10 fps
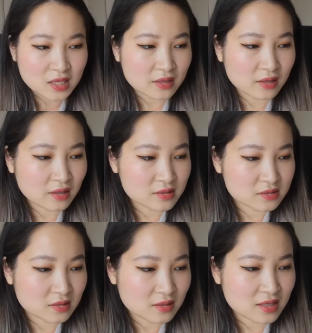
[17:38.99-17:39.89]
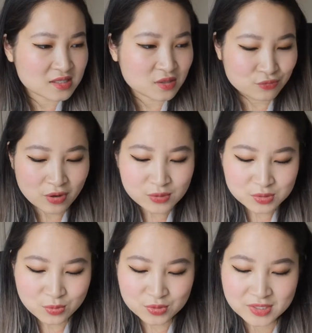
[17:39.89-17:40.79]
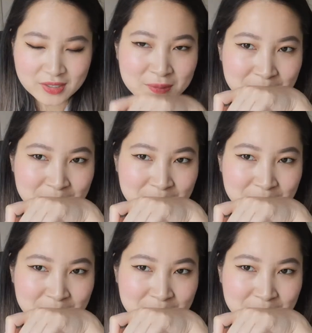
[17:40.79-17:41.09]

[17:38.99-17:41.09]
I think it's It's the rose water.